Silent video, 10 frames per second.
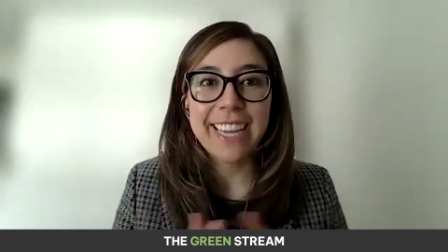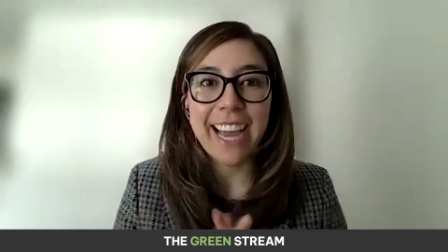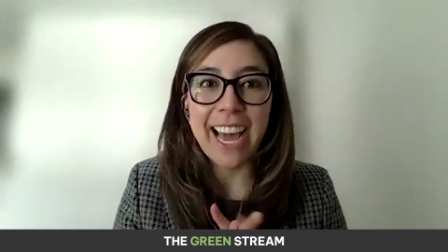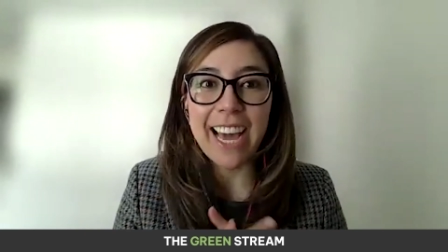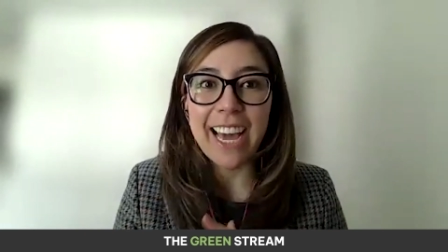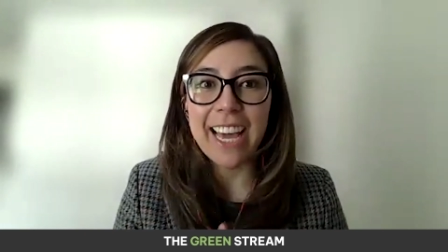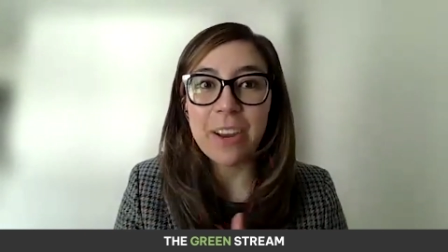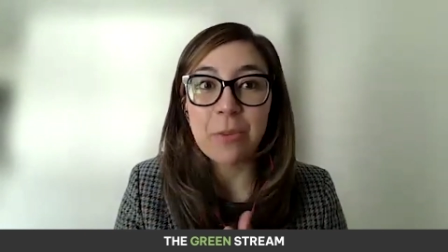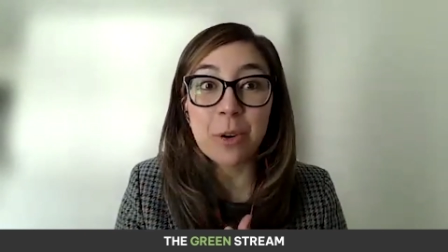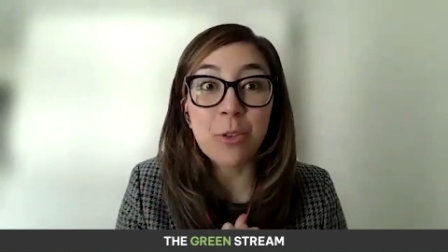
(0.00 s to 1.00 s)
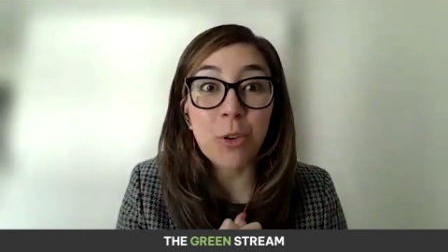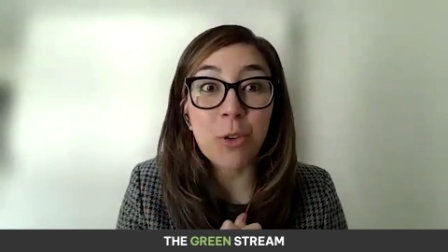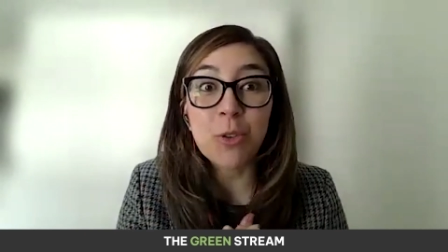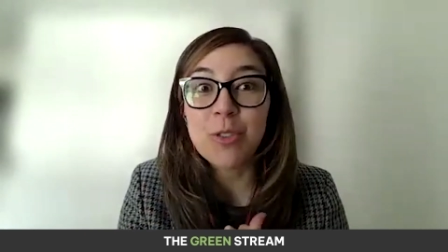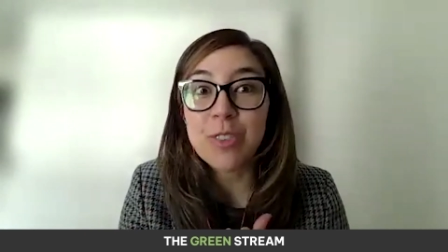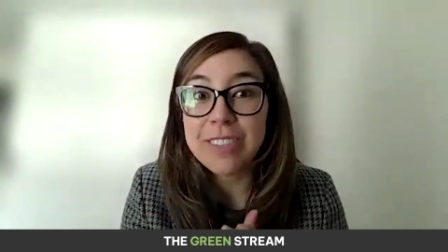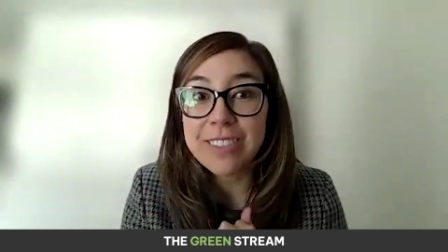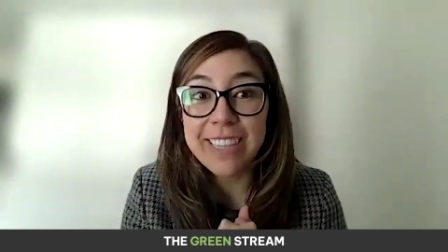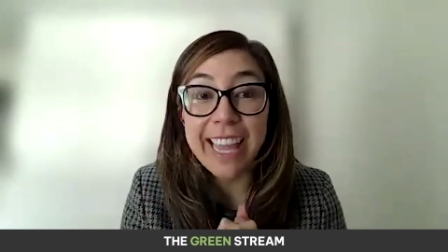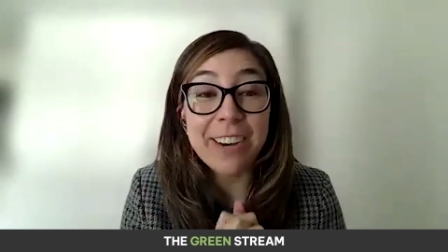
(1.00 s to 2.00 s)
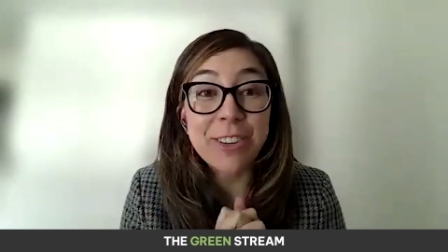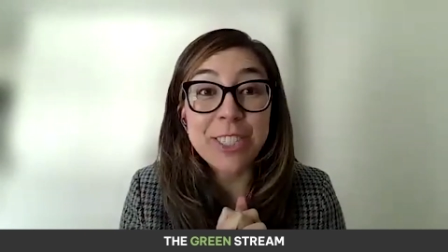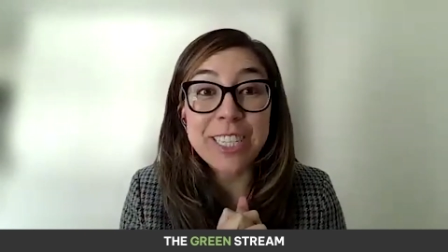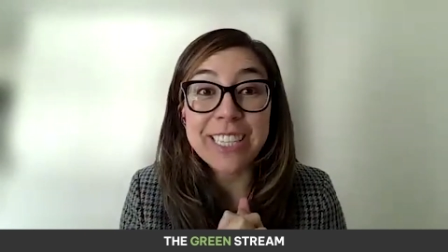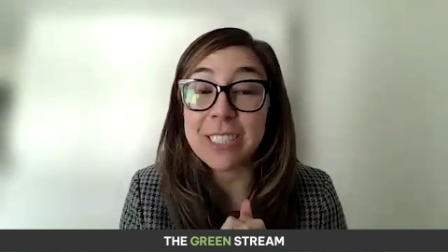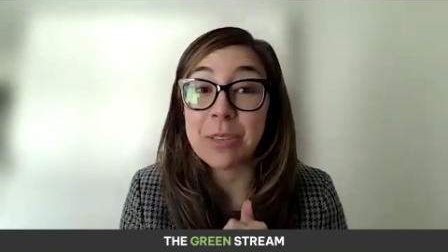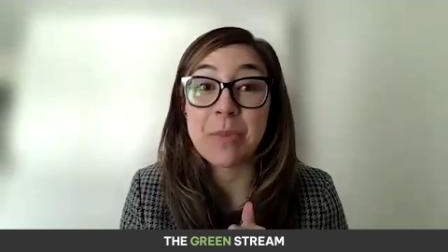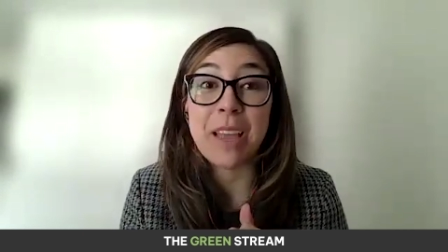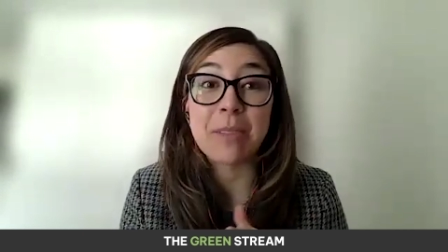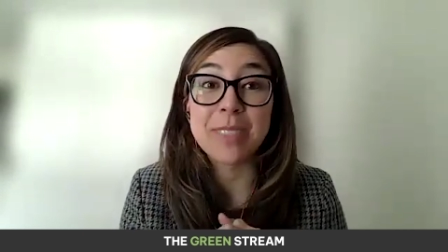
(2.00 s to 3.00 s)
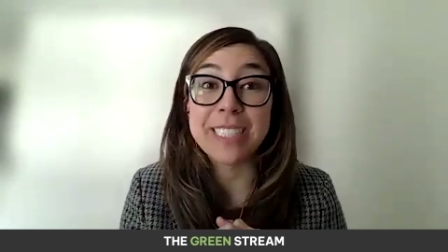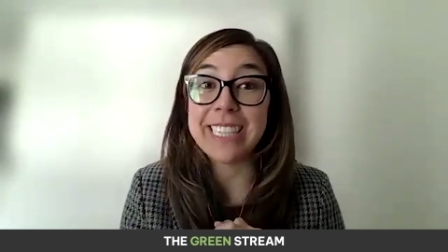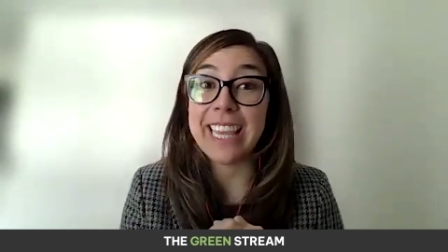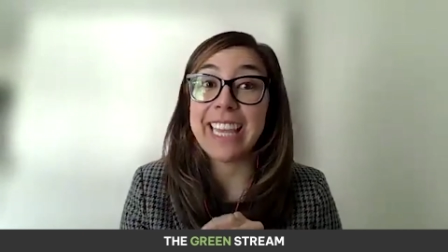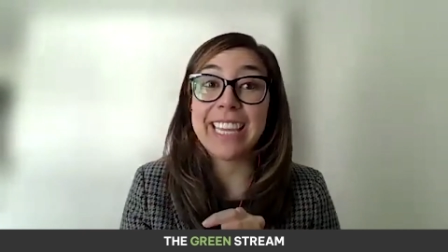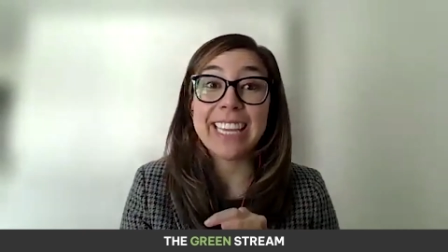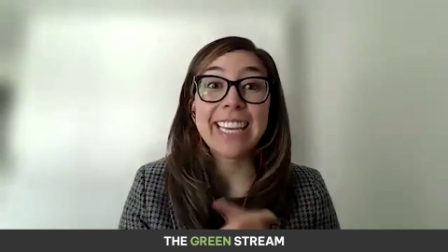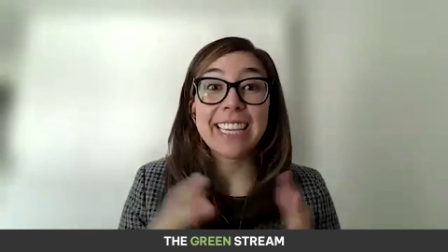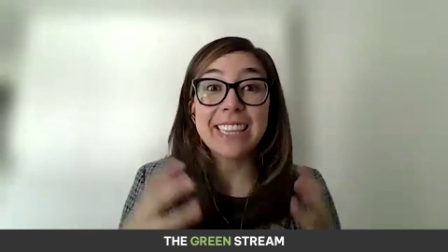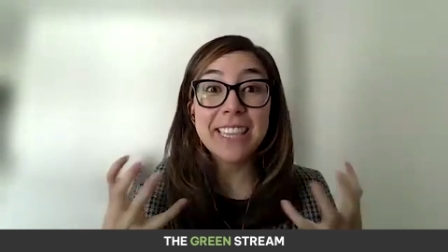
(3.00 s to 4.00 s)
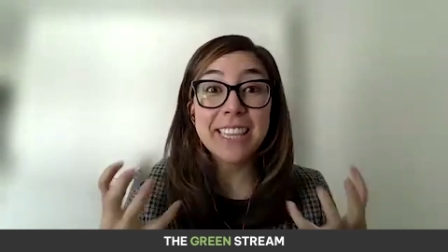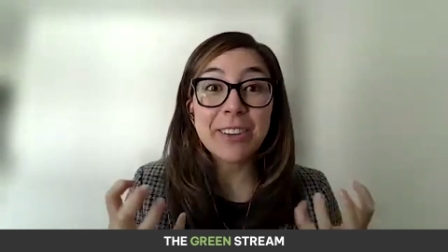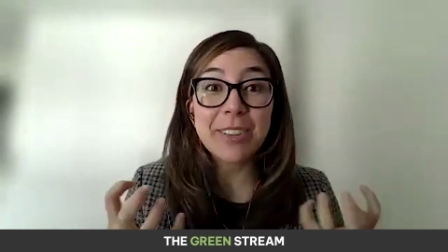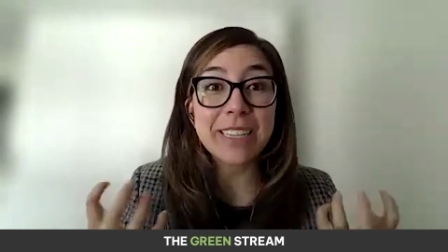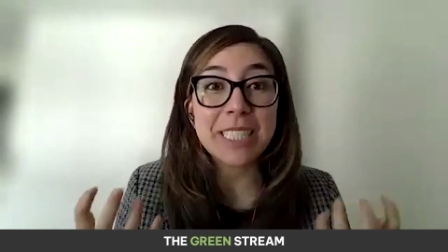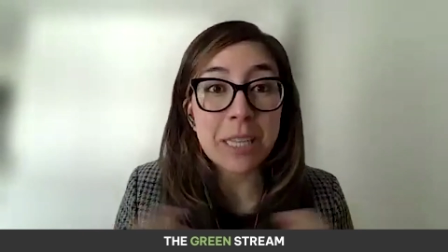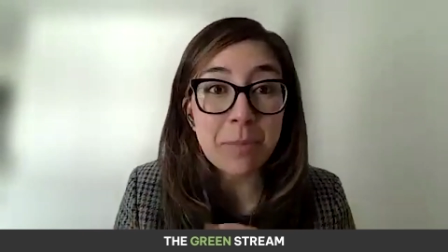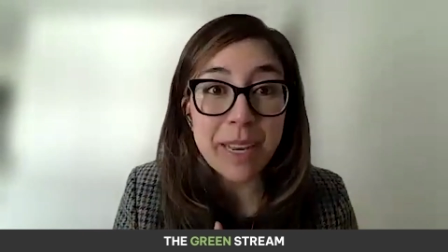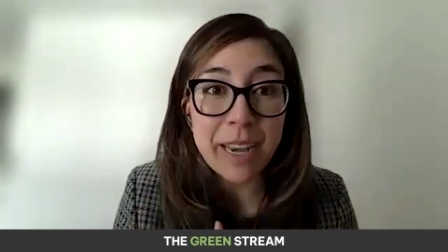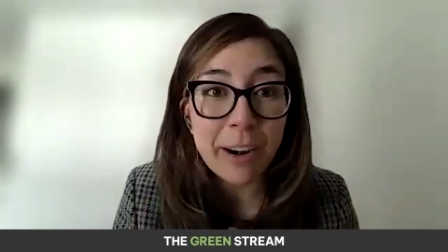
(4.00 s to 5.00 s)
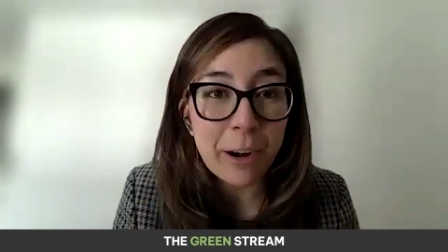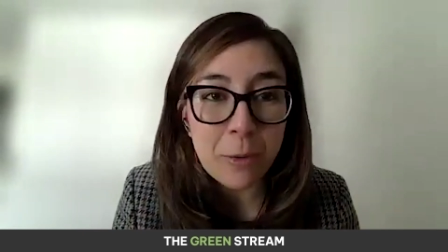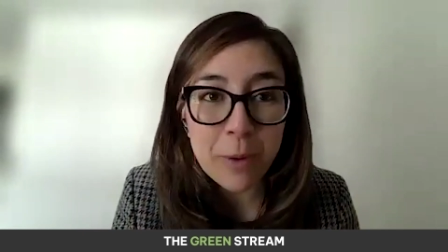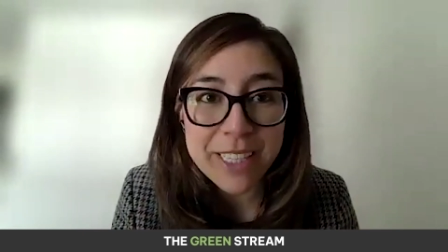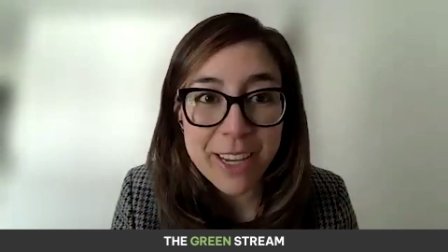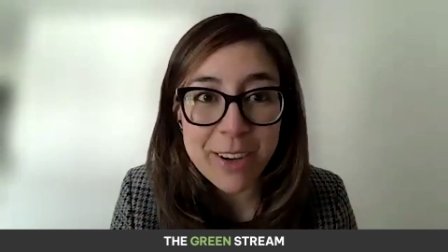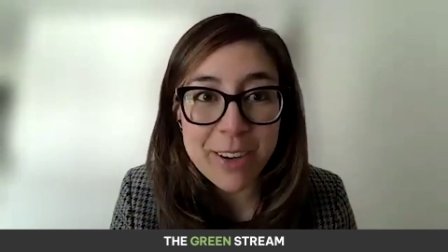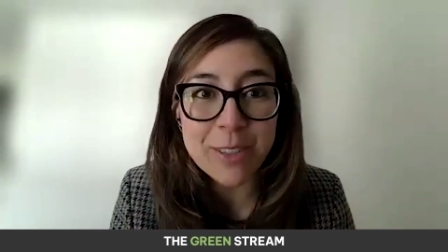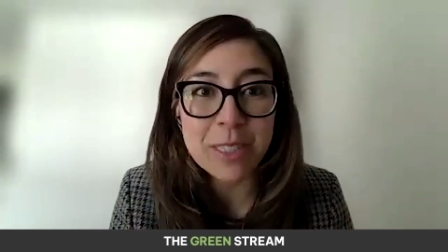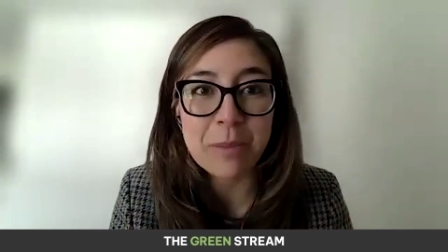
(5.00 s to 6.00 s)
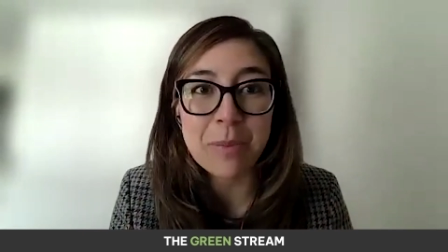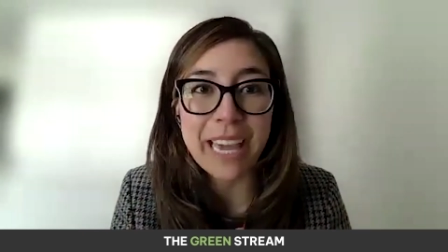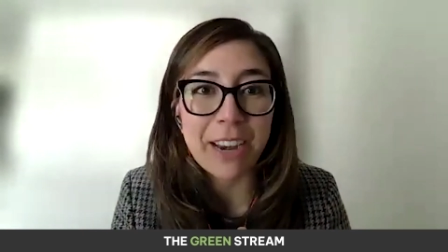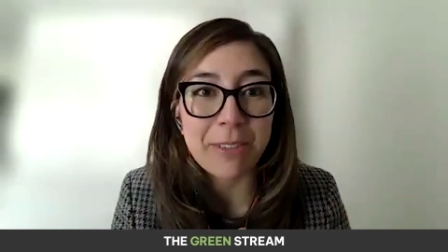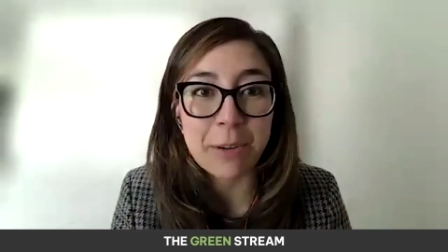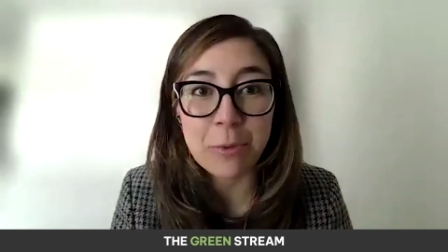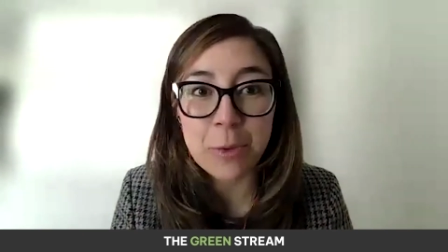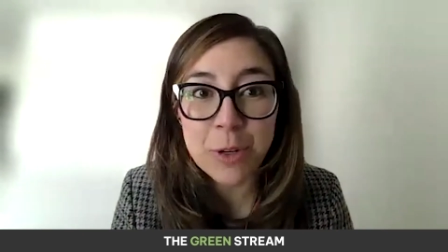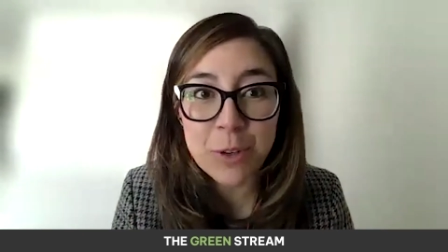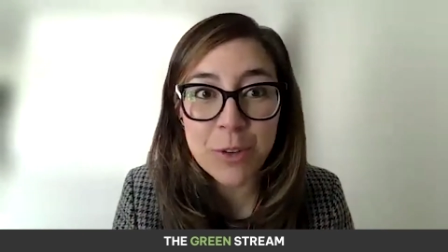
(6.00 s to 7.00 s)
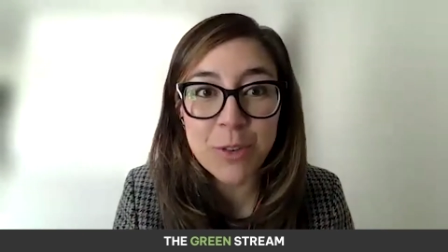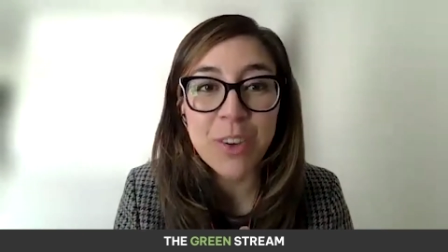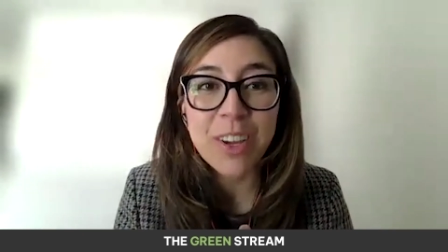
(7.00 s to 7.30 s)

uh, reduce the energy that sometimes is like literally seeping out our windows, seeping out of our roof.